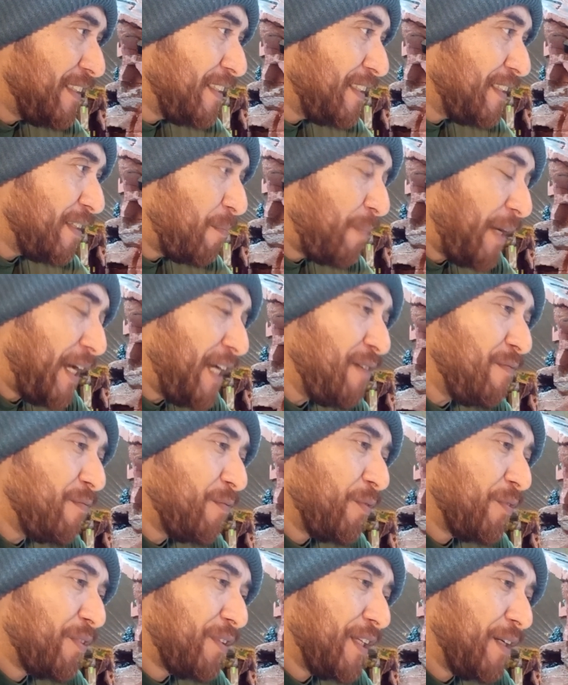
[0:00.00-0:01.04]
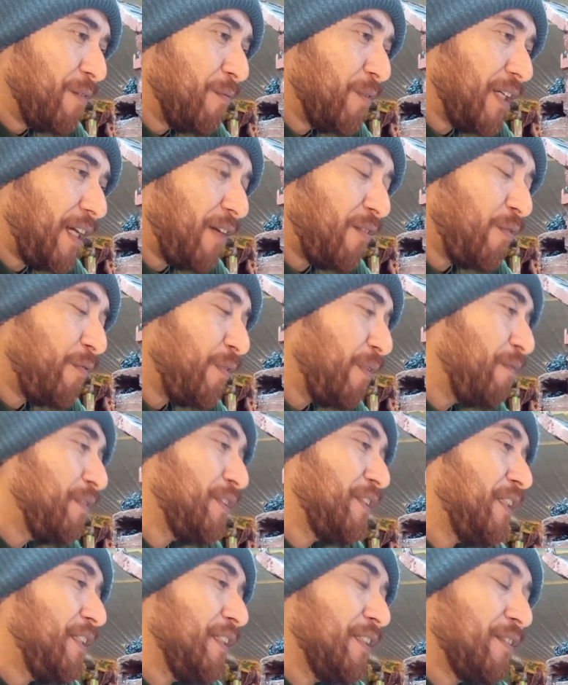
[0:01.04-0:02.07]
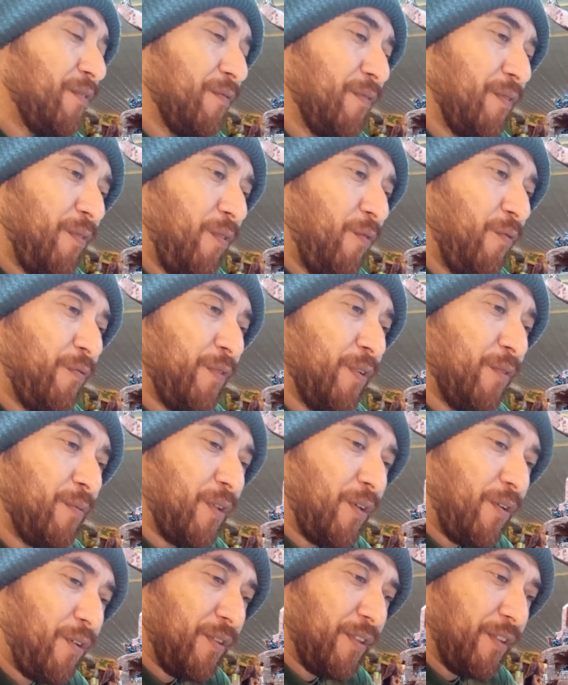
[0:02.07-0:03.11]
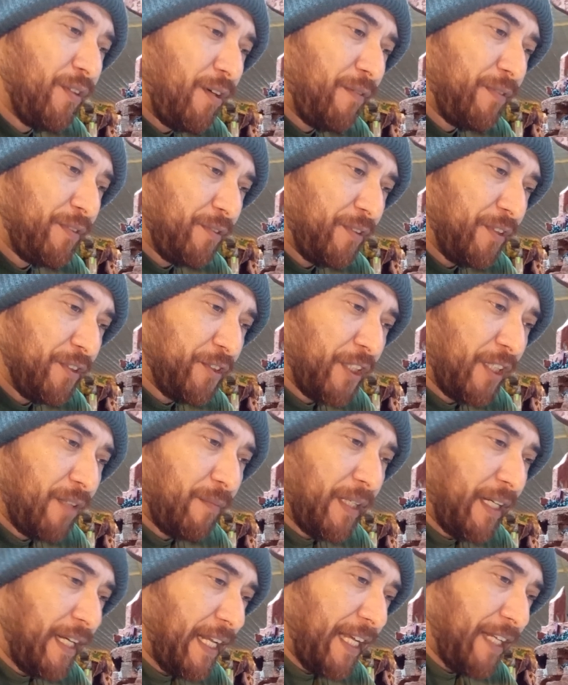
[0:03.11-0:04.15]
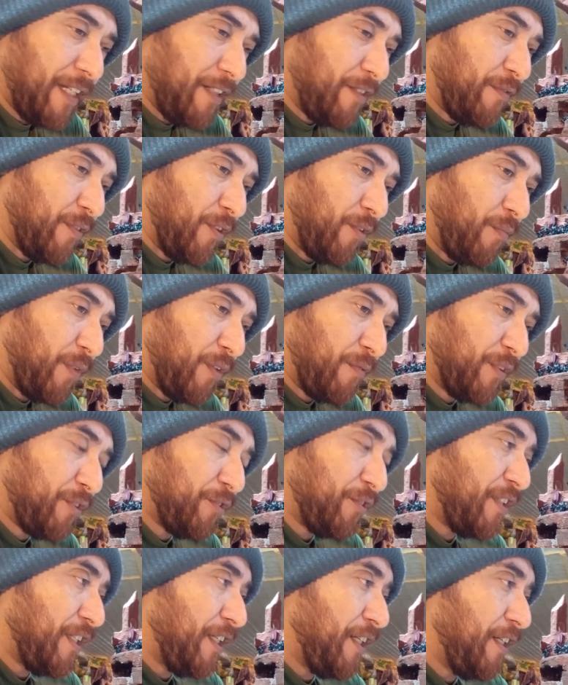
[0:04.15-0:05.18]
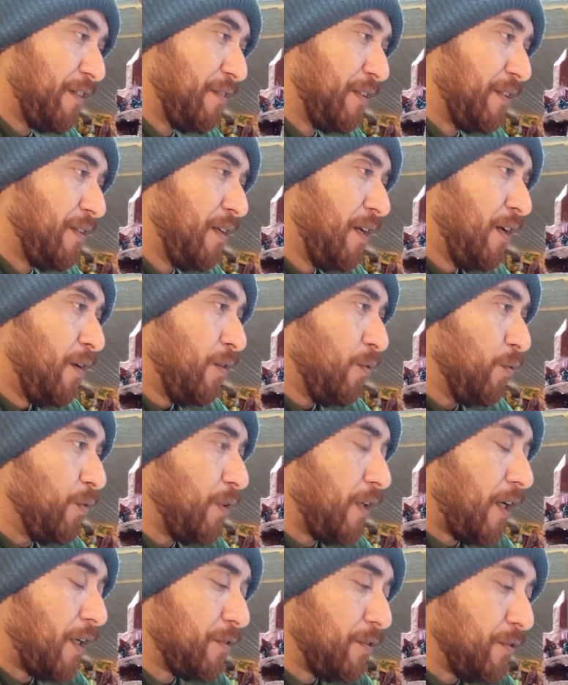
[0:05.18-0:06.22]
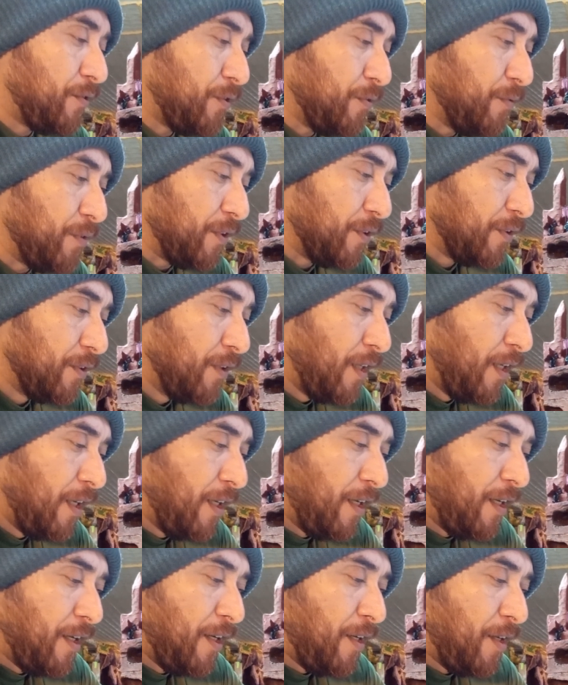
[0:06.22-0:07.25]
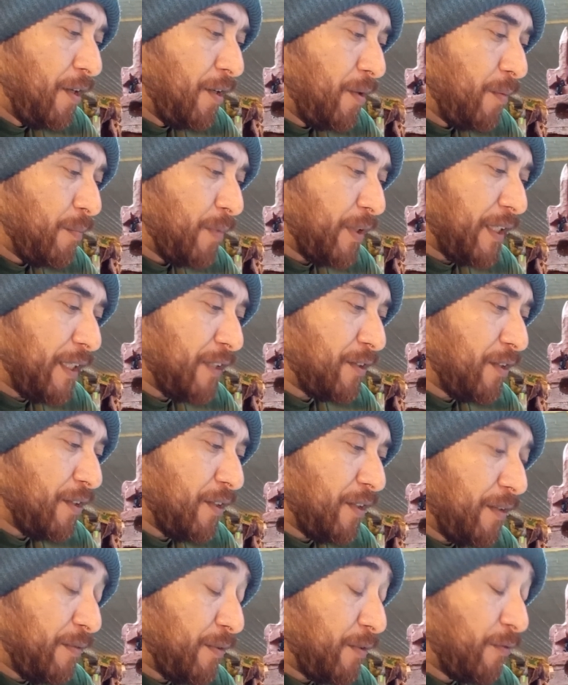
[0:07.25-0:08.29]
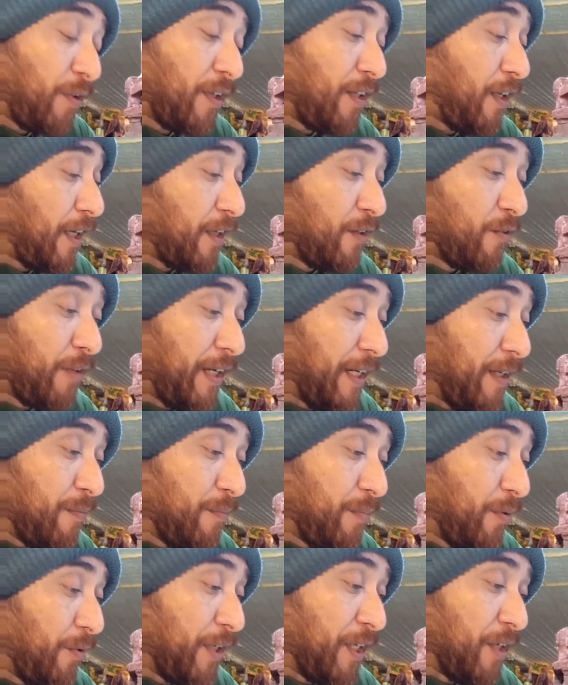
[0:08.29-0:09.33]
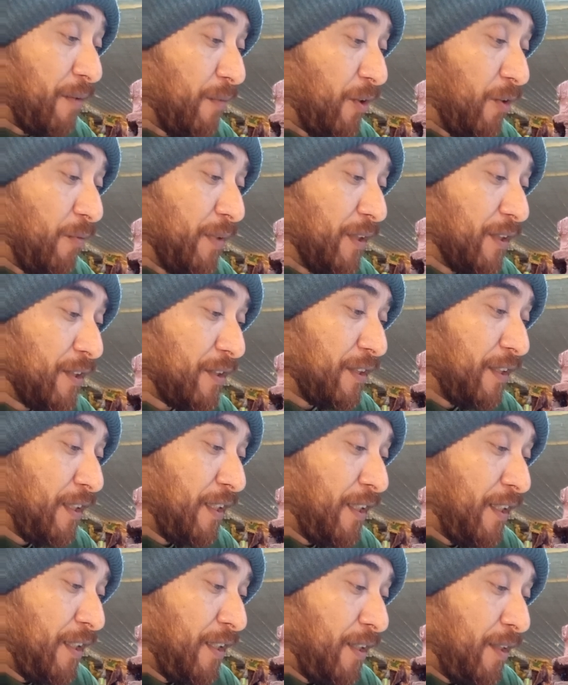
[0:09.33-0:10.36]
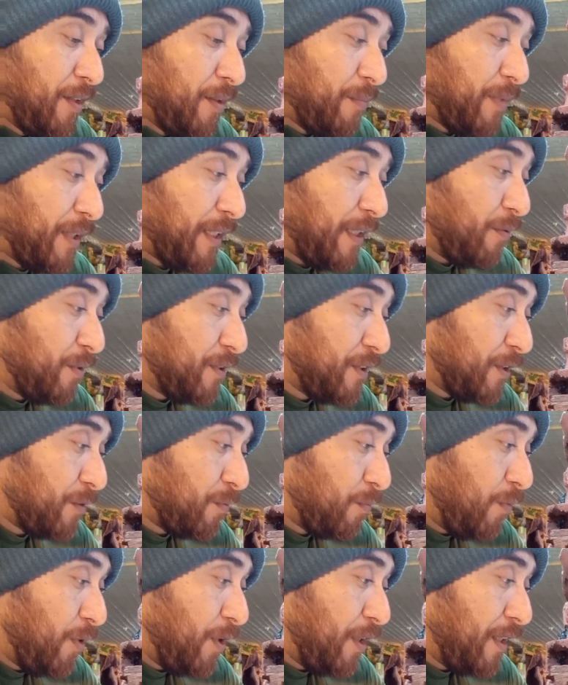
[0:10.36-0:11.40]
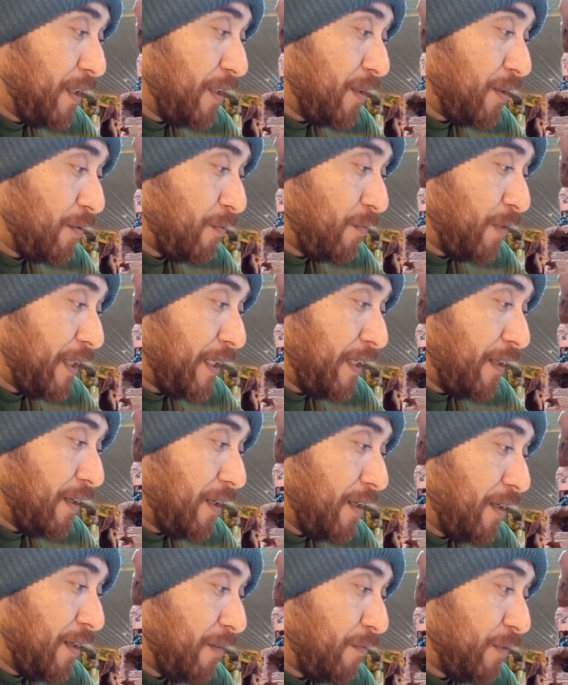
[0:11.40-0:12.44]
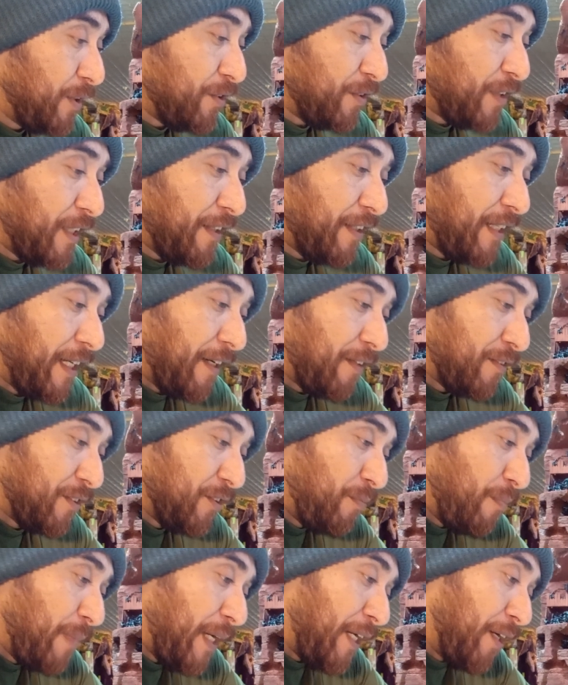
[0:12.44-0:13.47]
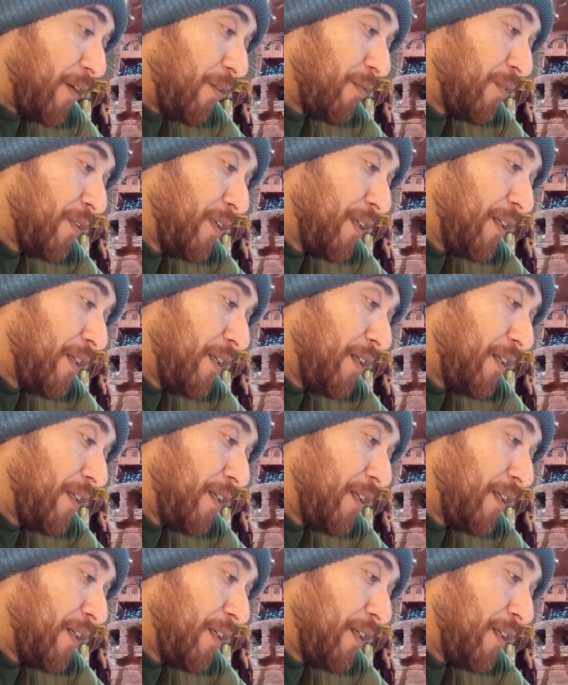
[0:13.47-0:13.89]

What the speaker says: the painful thing, I don't know if you've ever seen this old film called An Officer and a Gentleman, an 80s film with Richard Gere and Lou Gossett Jr. But there's a lot of great poignant moments. But there was this one when Richard Gere character's Mayo,